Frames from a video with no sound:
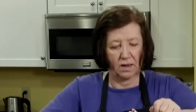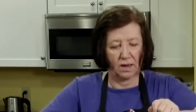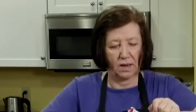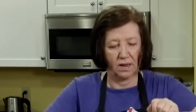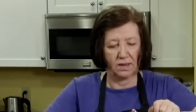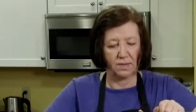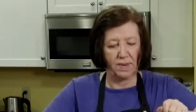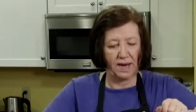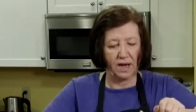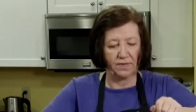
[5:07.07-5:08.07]
And
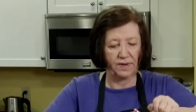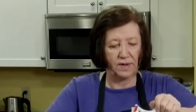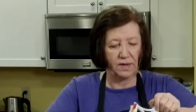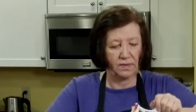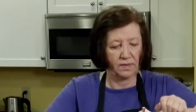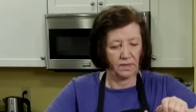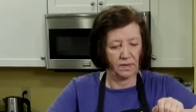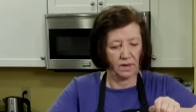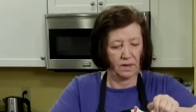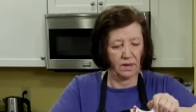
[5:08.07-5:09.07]
my oven
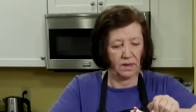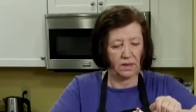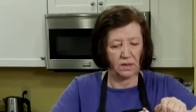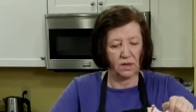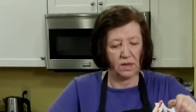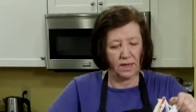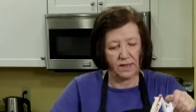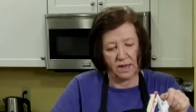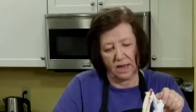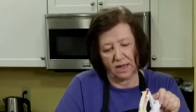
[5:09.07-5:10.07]
is
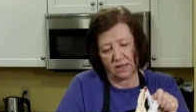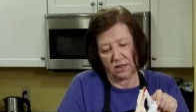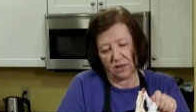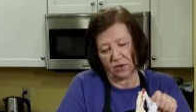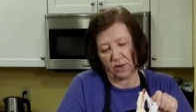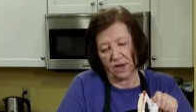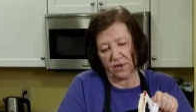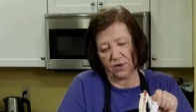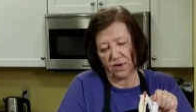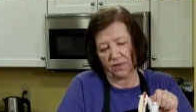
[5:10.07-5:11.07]
on at
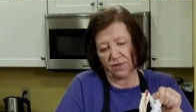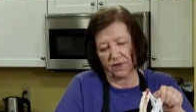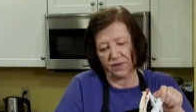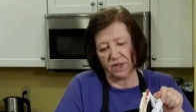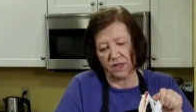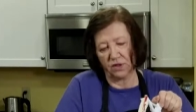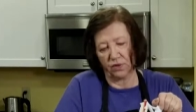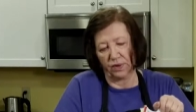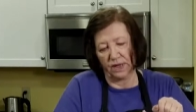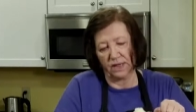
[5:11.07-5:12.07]
350
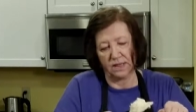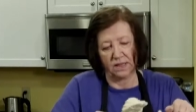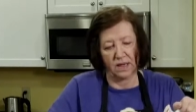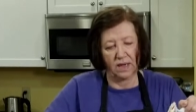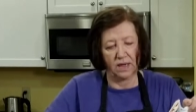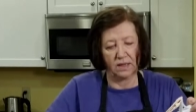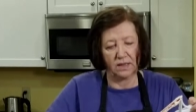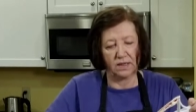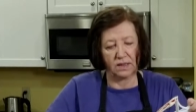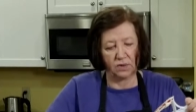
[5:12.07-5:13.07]
degrees.
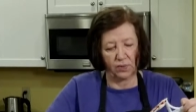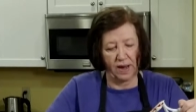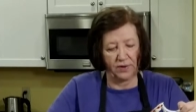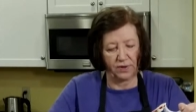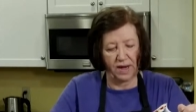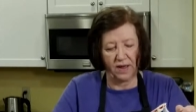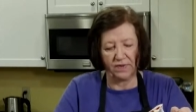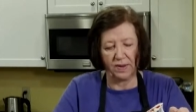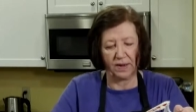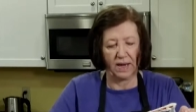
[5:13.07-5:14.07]
This is a rather
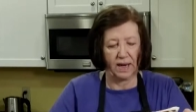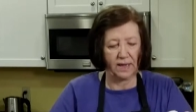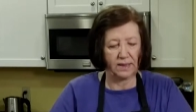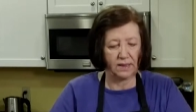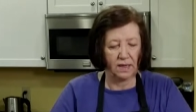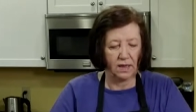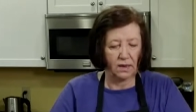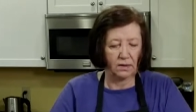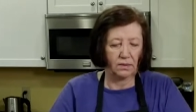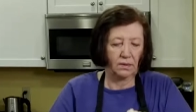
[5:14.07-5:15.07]
heavy cake. It's
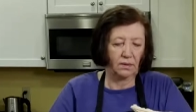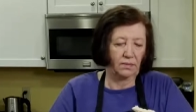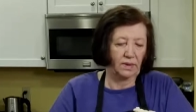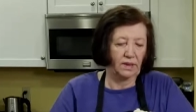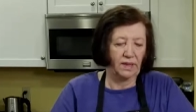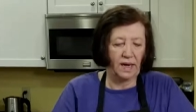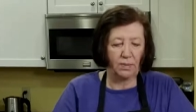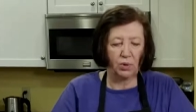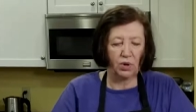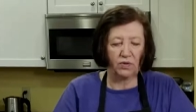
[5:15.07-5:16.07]
in the
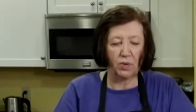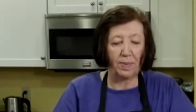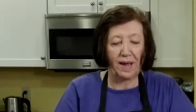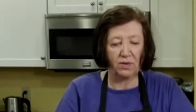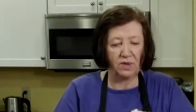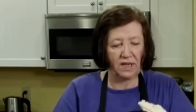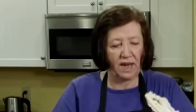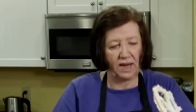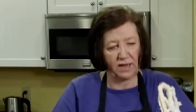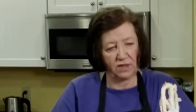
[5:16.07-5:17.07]
neighborhood of a pound
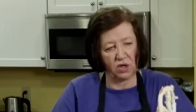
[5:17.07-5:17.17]
cake.